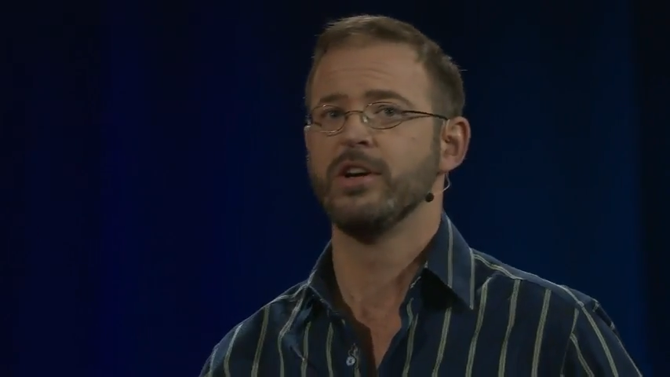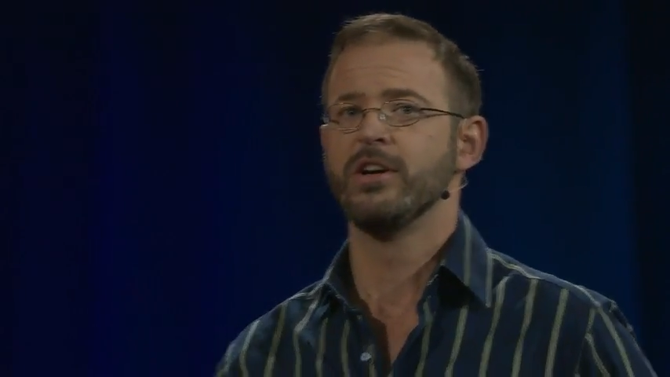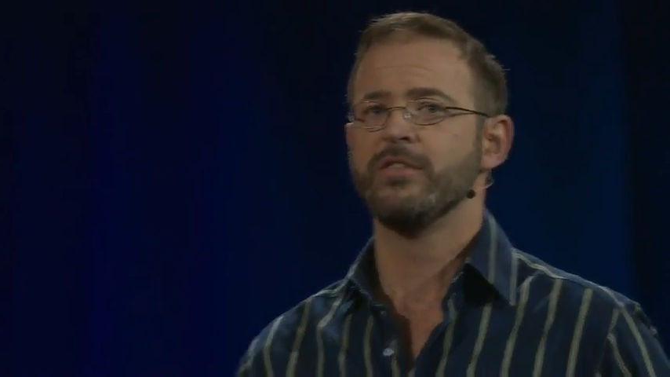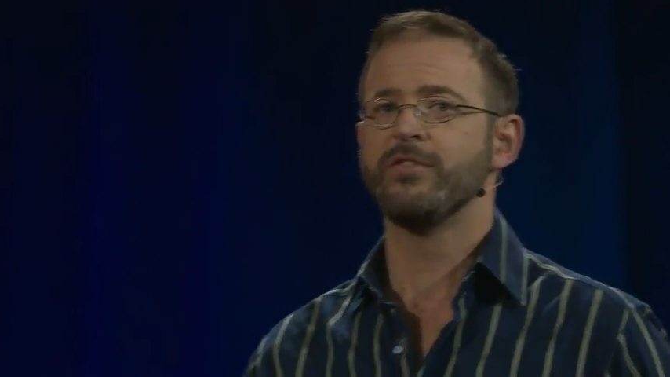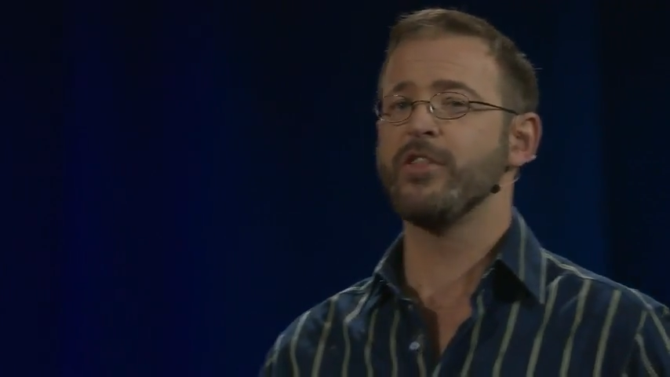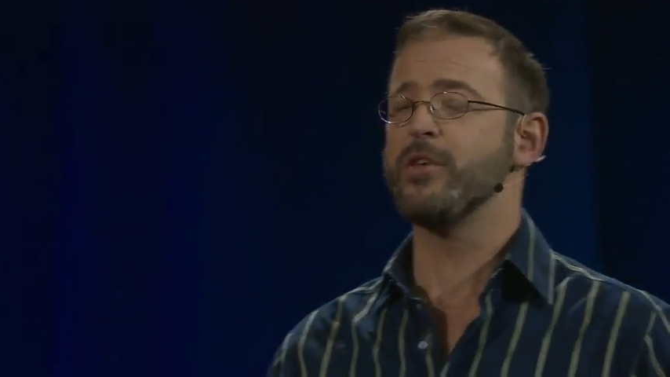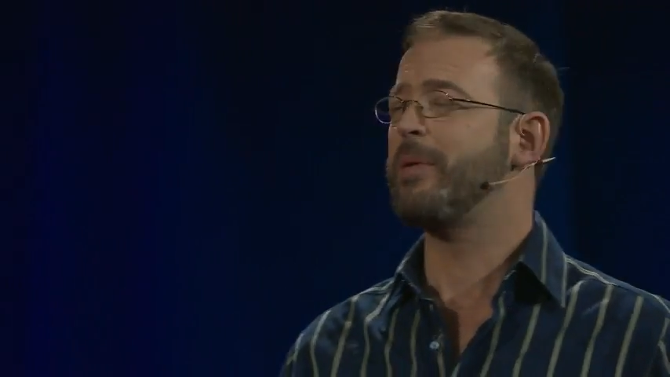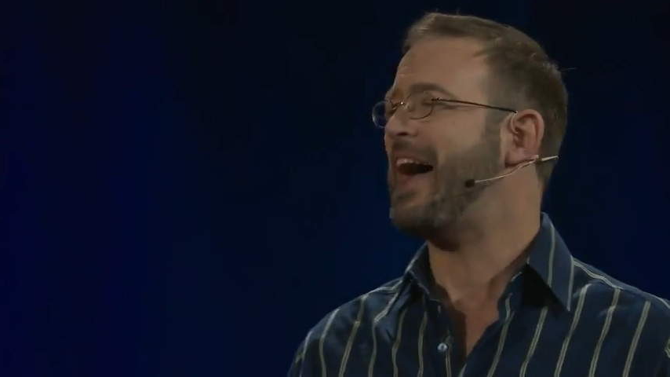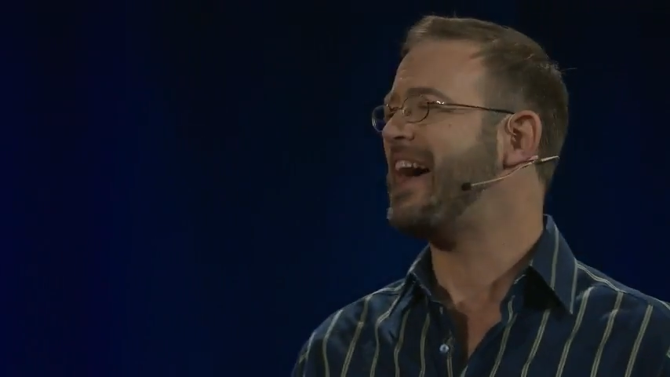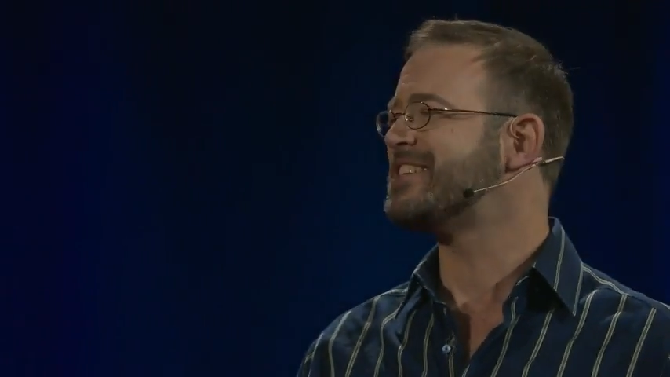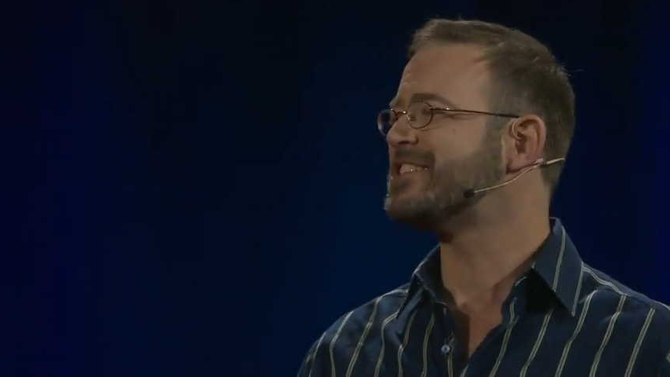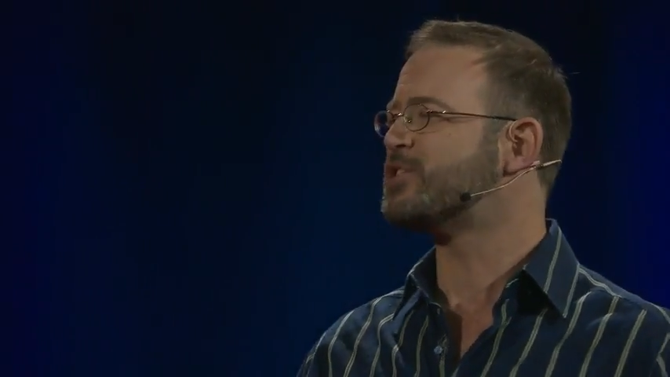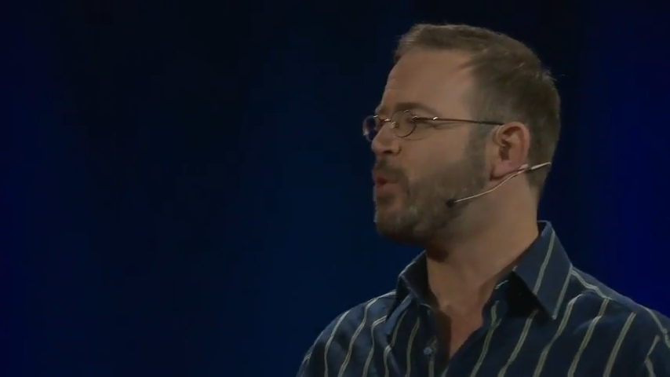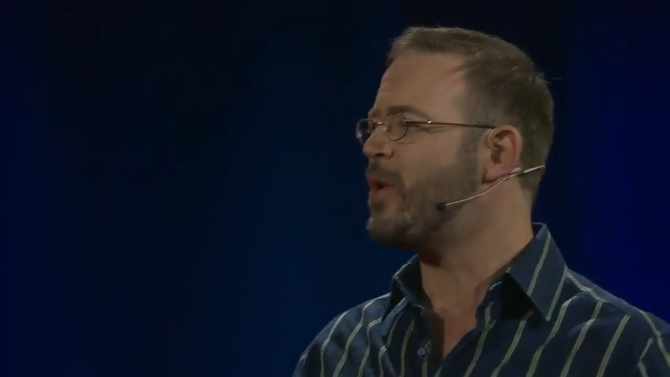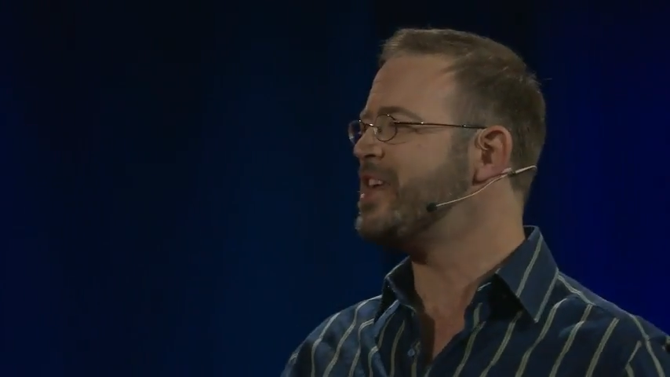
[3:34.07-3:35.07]
for the
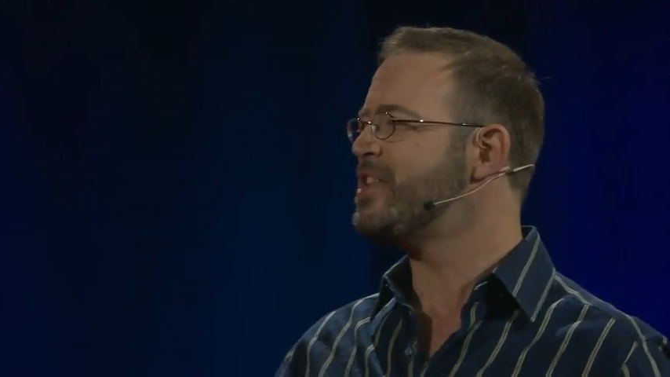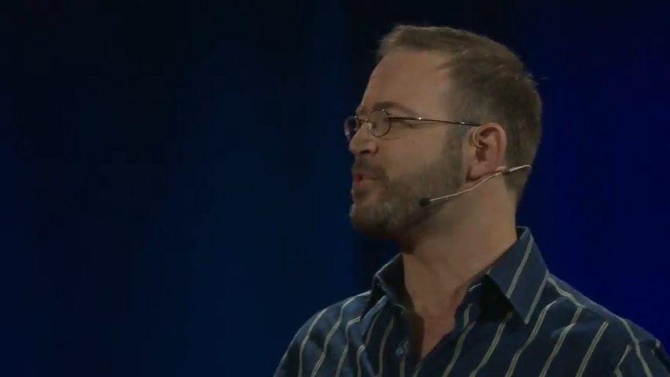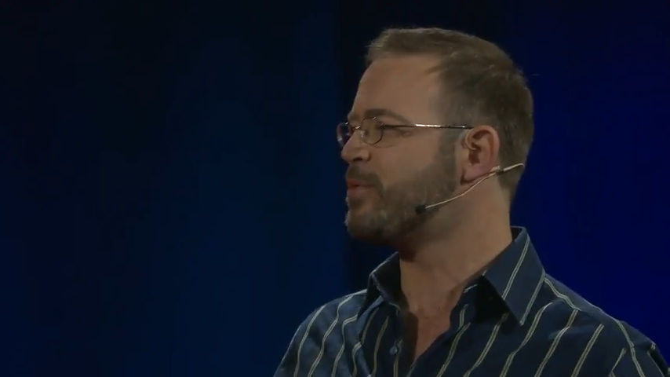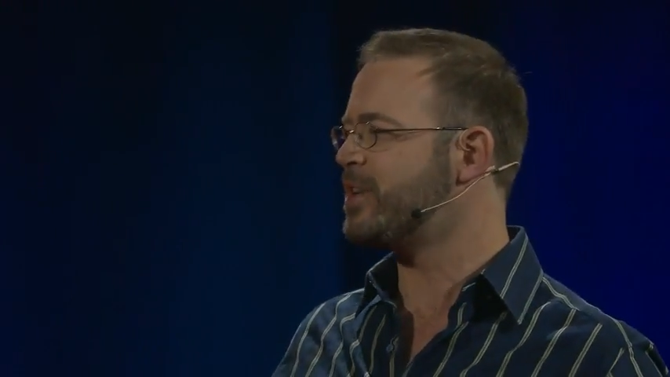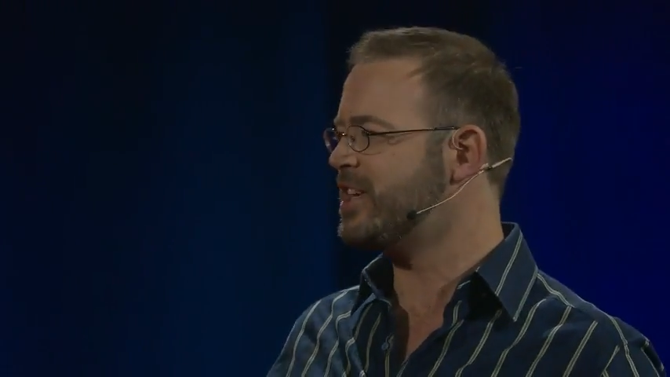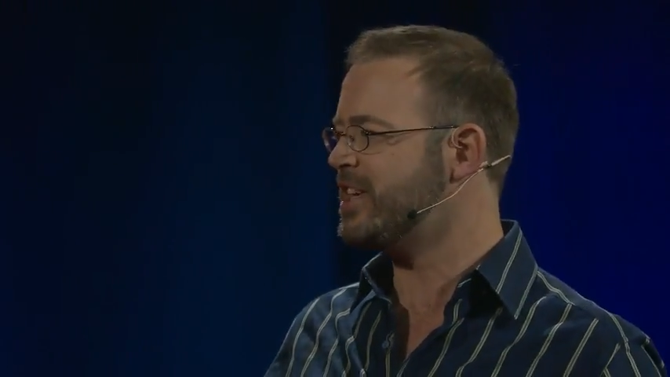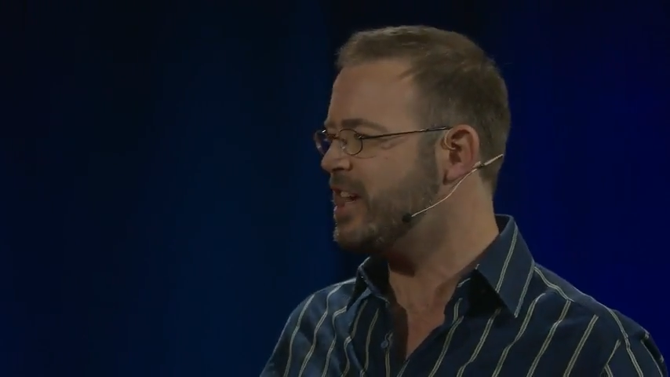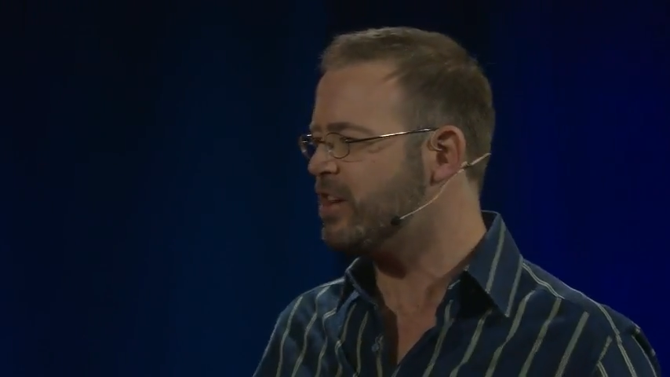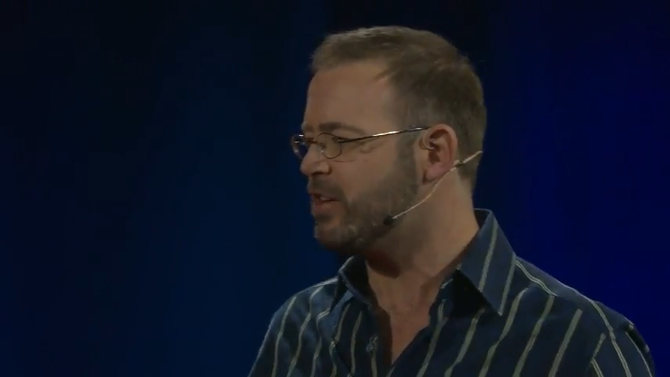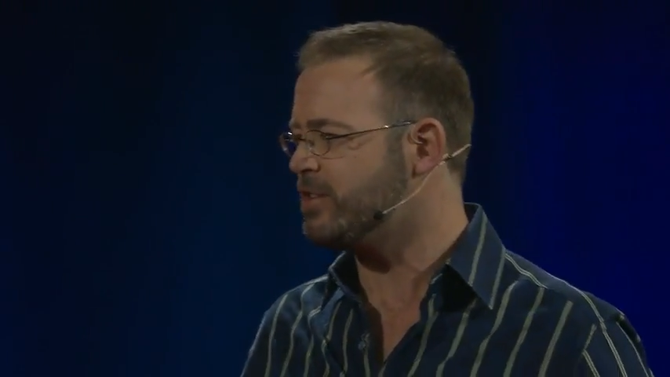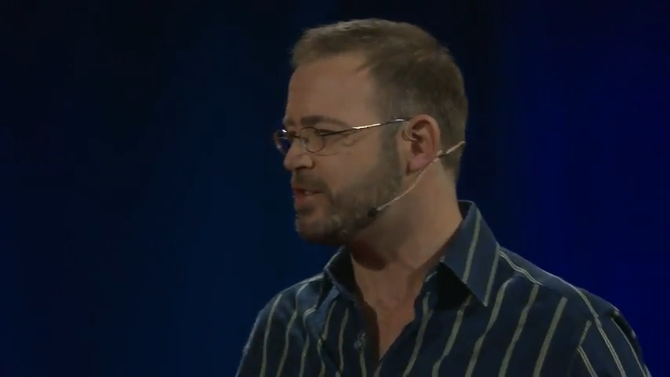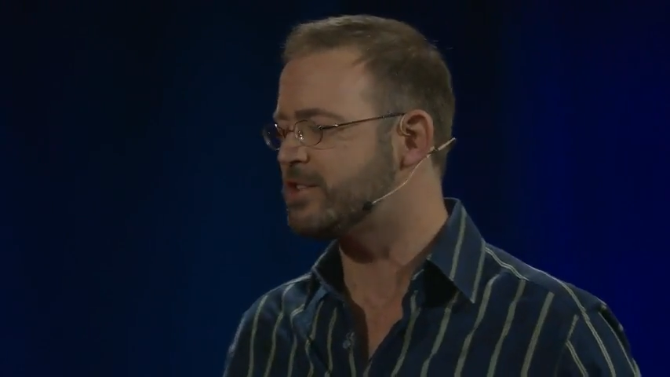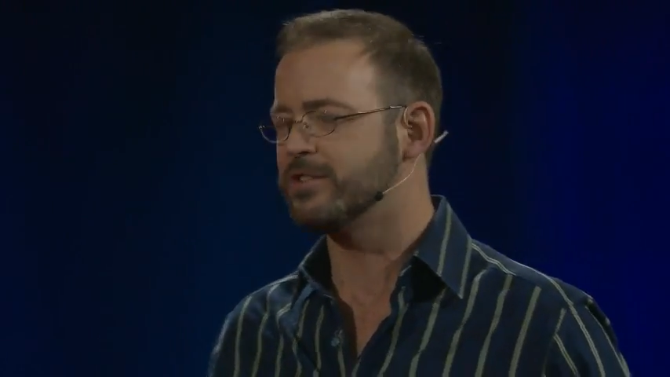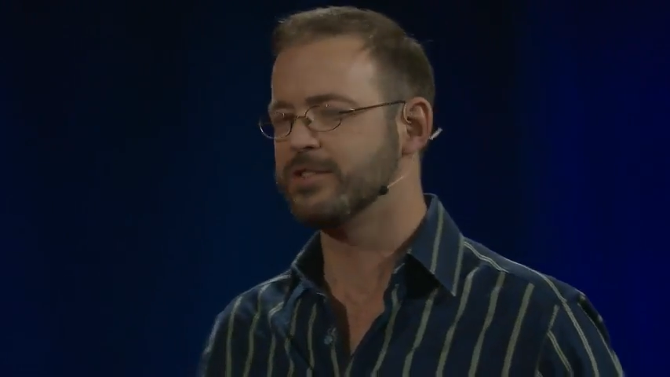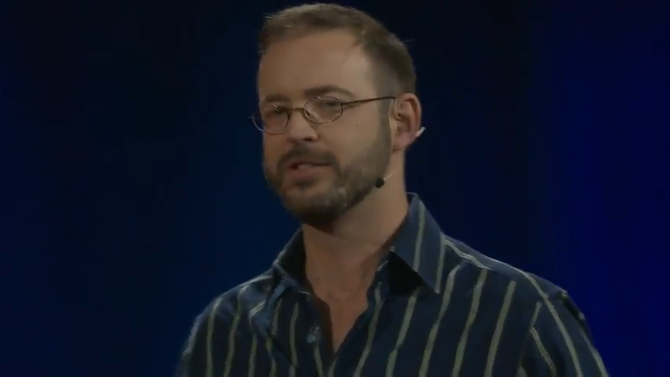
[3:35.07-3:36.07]
past 23
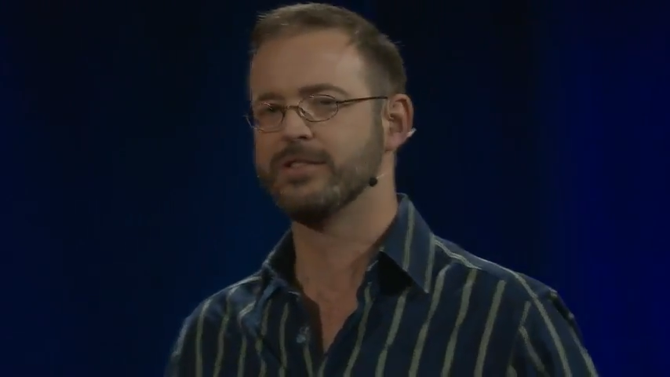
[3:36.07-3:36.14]
years.